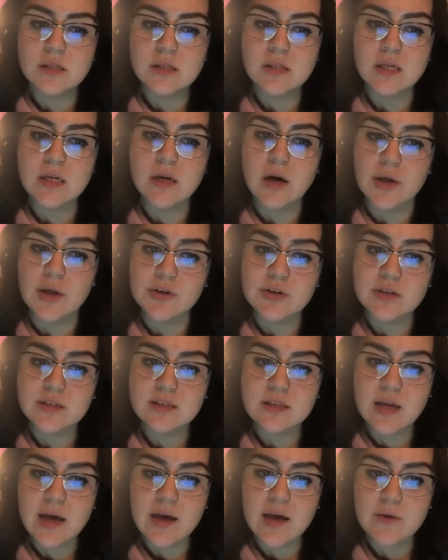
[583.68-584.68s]
The other
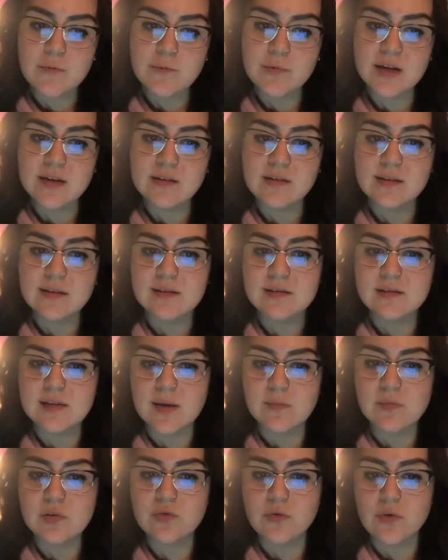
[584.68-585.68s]
set reads the
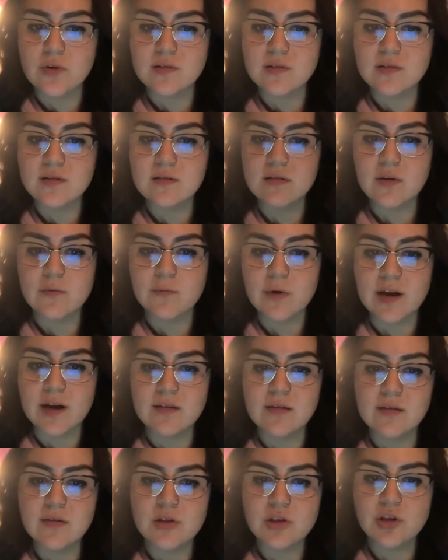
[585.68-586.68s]
same sources and
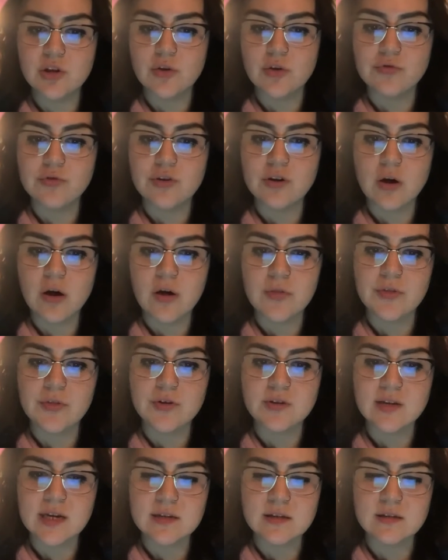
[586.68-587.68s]
rates the children on their
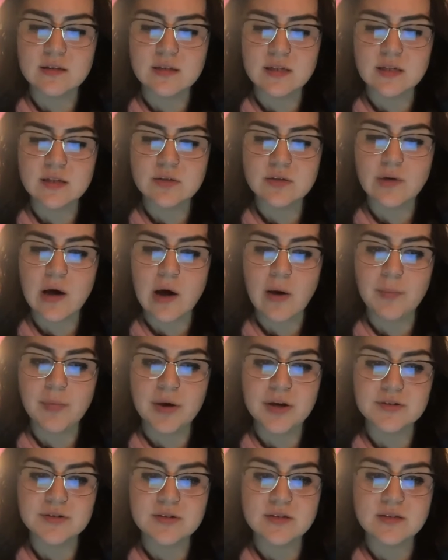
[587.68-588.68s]
tendency to help
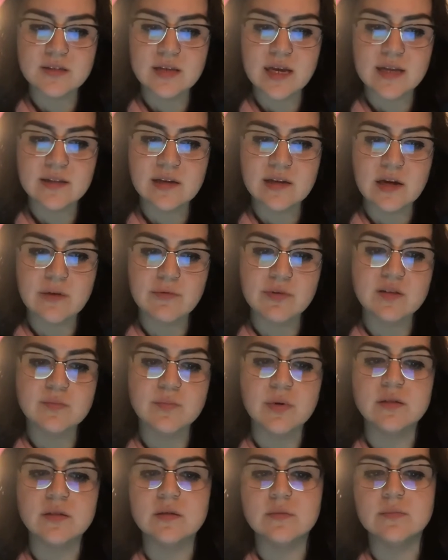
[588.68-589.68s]
others and take
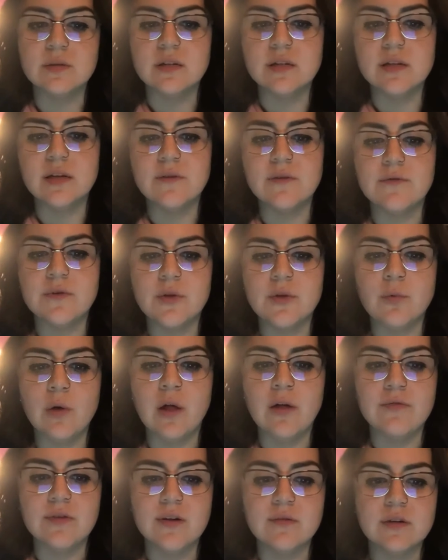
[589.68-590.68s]
responsibility for the
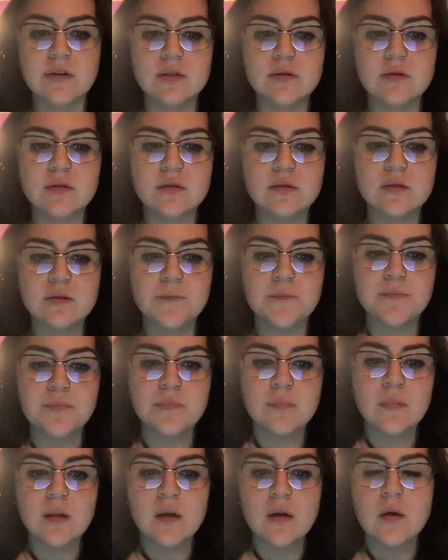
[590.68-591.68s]
welfare of others.
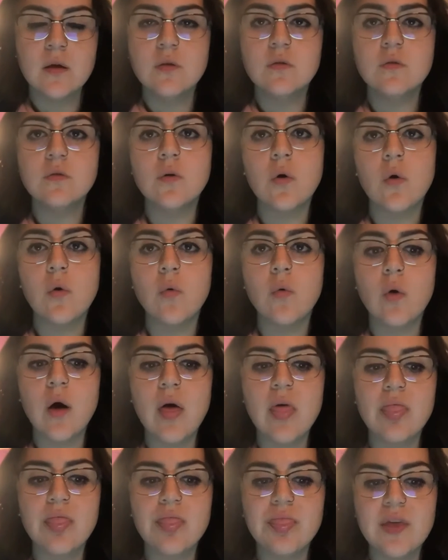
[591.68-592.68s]
So
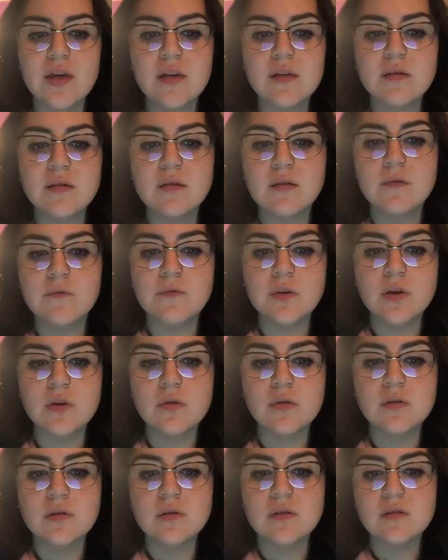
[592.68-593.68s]
this
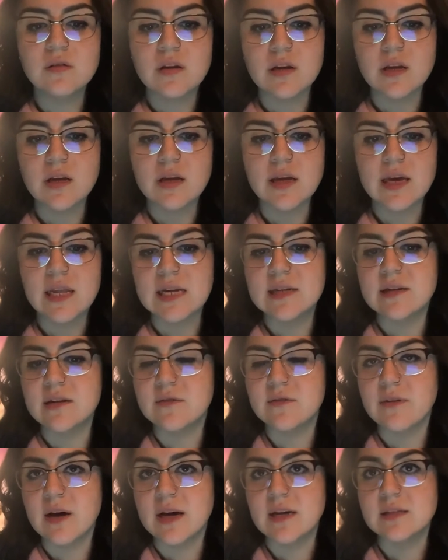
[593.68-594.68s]
field study can
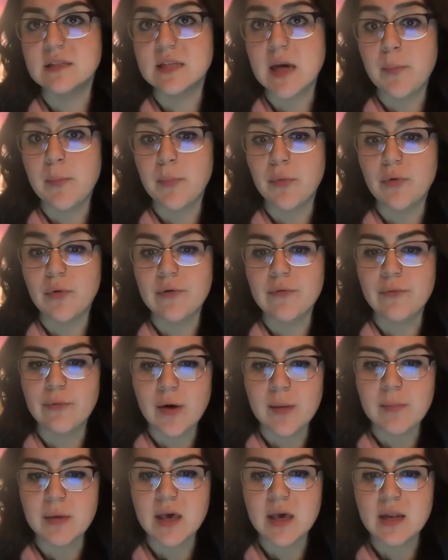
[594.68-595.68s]
identify a sample of
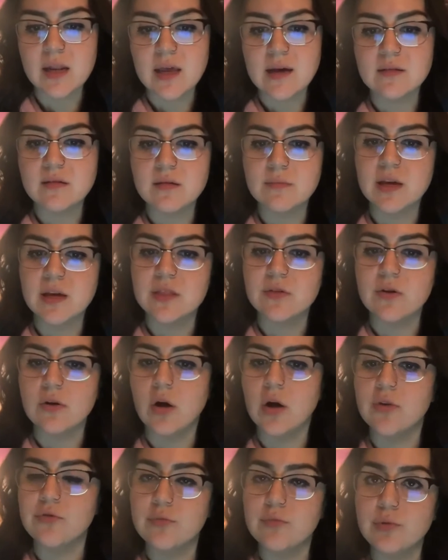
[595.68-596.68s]
women, estimate their
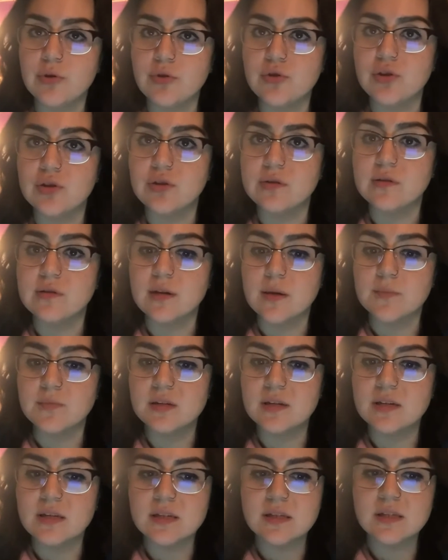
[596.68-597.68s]
contribution to
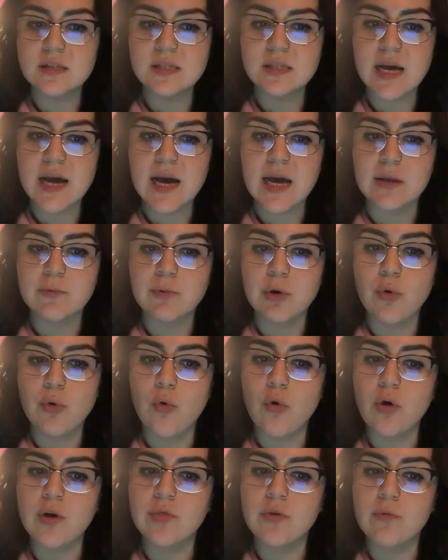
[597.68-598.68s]
subsistence, and
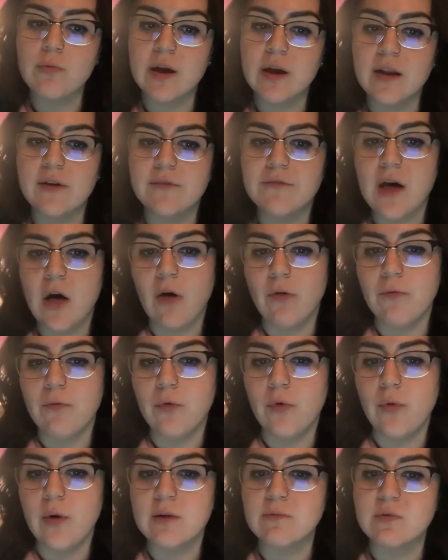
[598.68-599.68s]
record the rate of
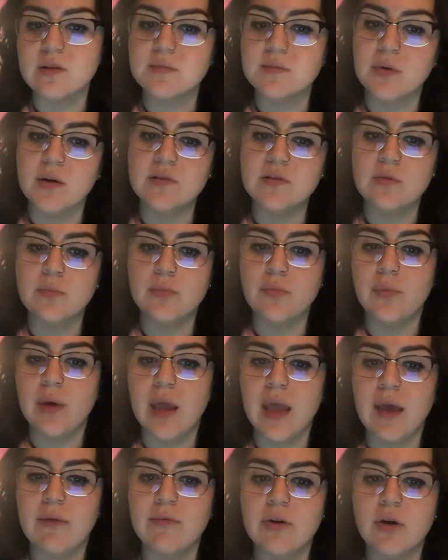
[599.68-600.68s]
helpful and responsible
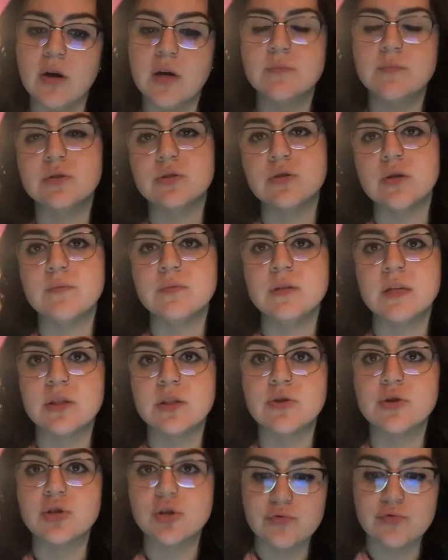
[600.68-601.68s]
behavior observed in
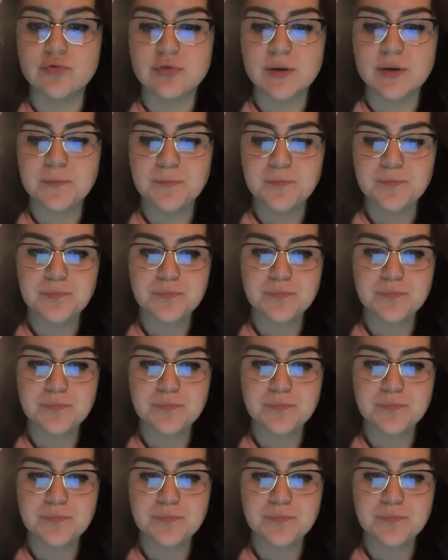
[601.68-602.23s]
their children.